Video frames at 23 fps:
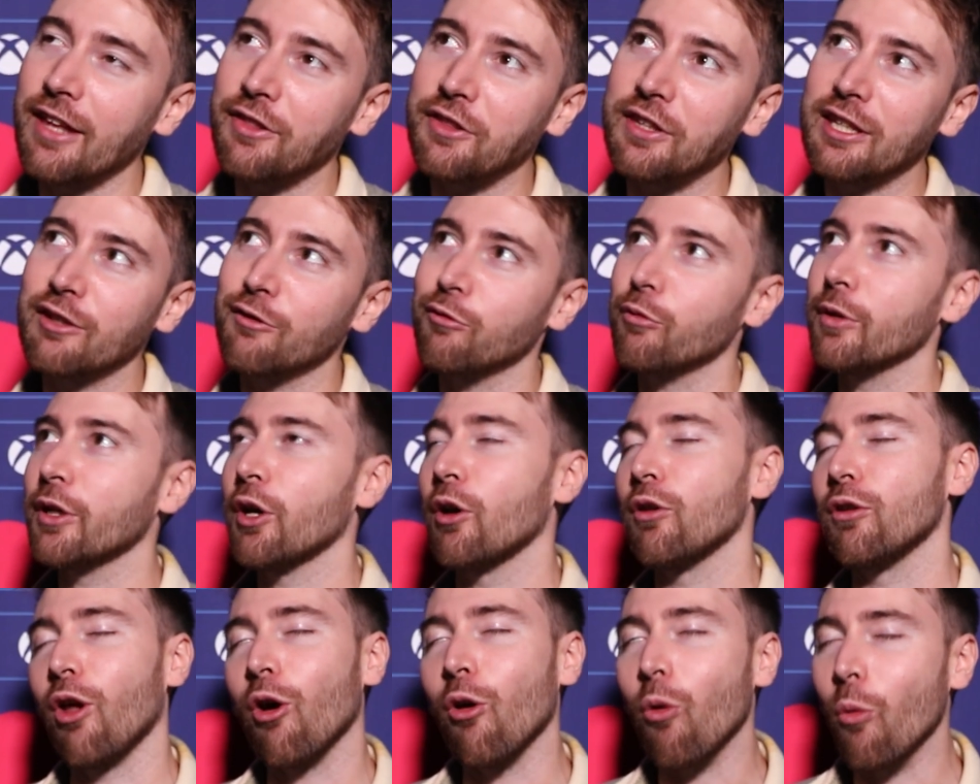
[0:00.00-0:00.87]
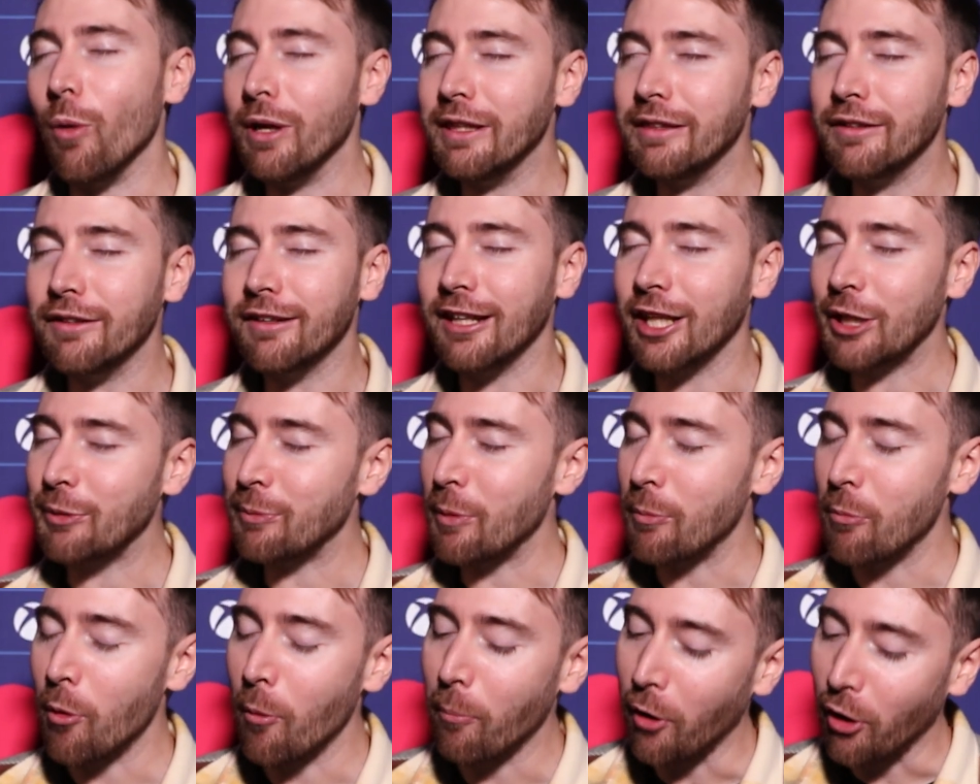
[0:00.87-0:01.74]
I think if we go long-winded, a little
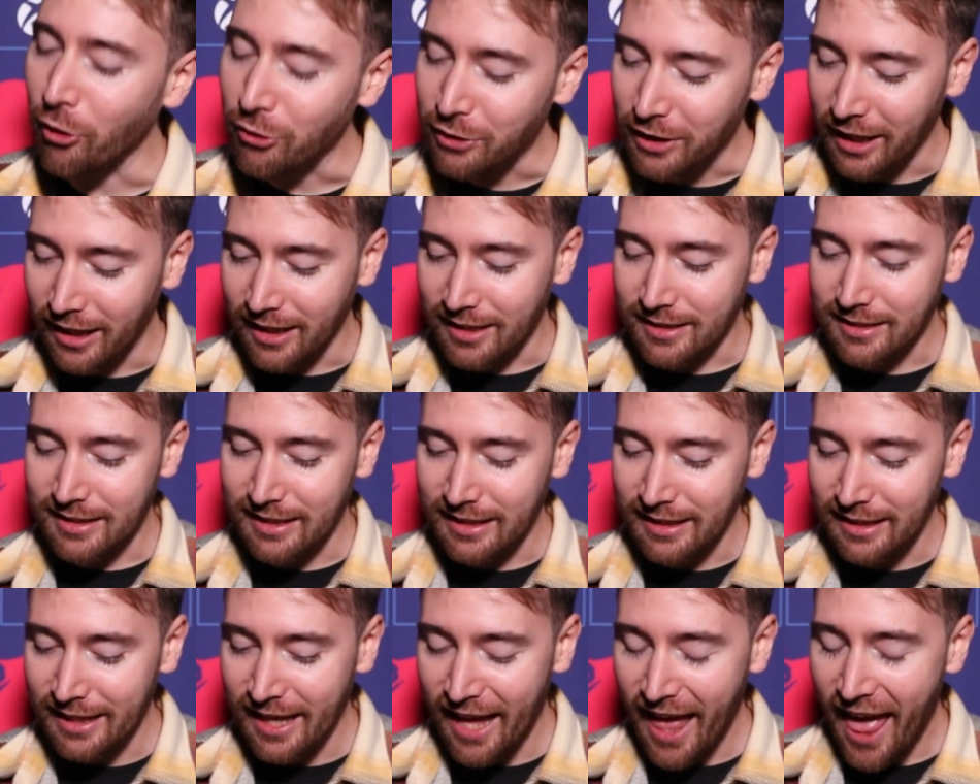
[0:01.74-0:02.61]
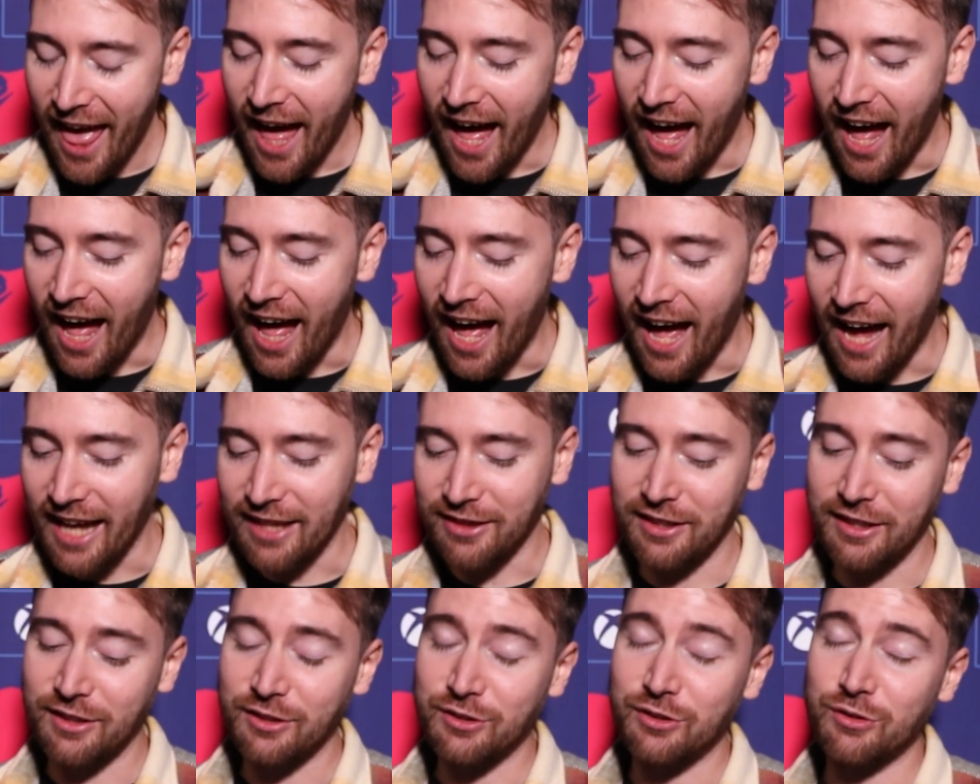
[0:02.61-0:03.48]
bit more podcasty, I
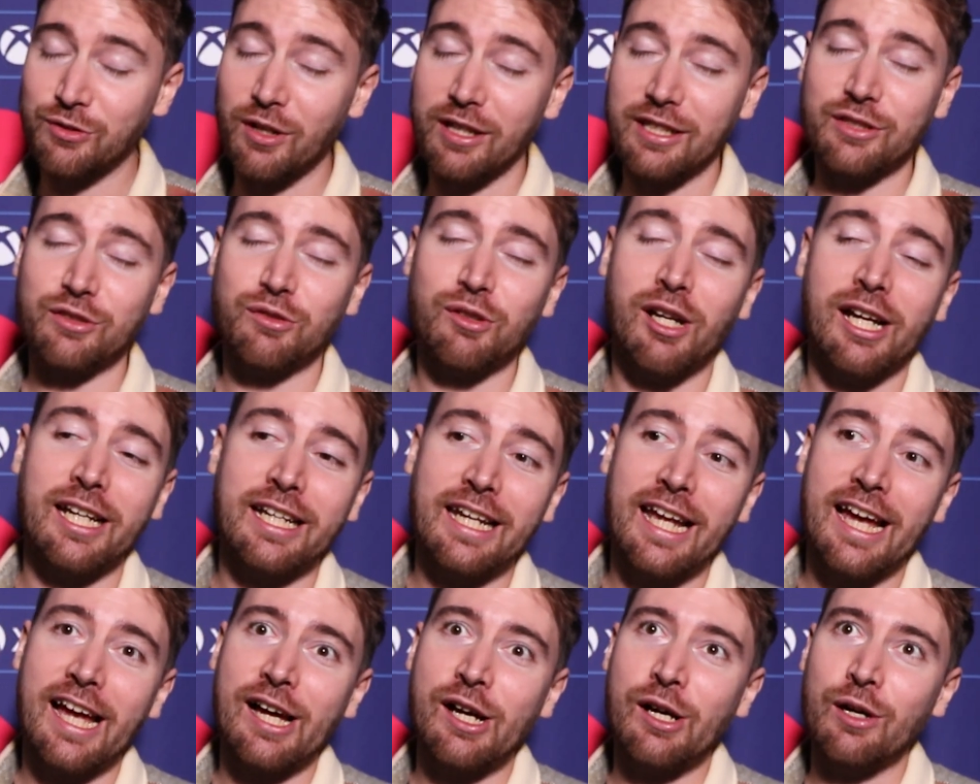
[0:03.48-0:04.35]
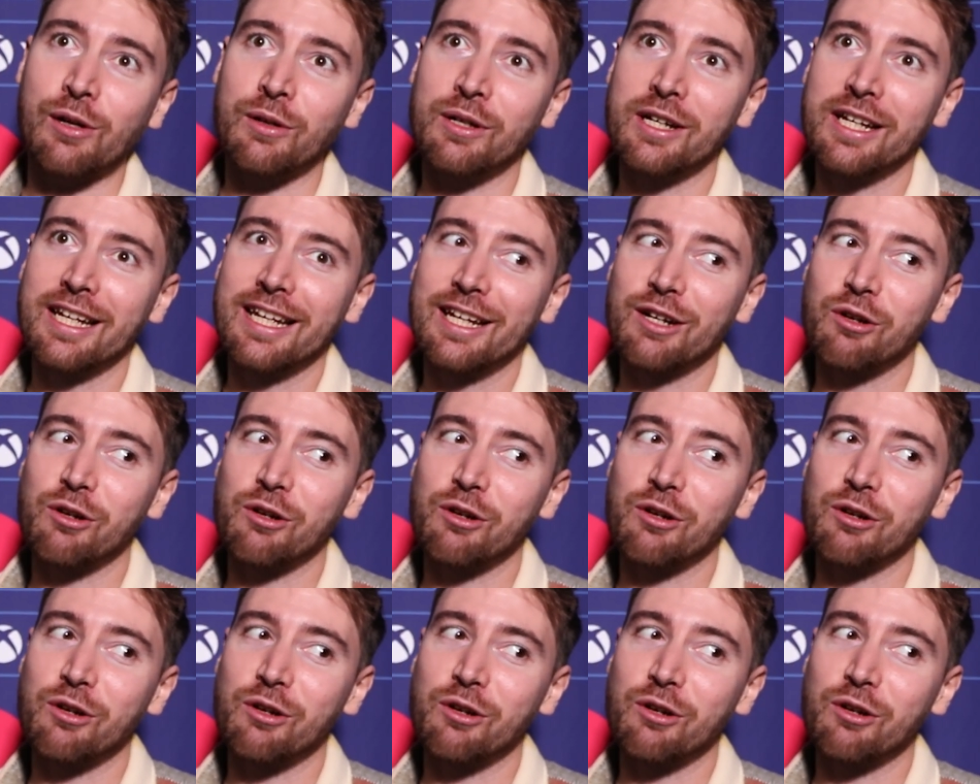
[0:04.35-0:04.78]
think Astralis right now,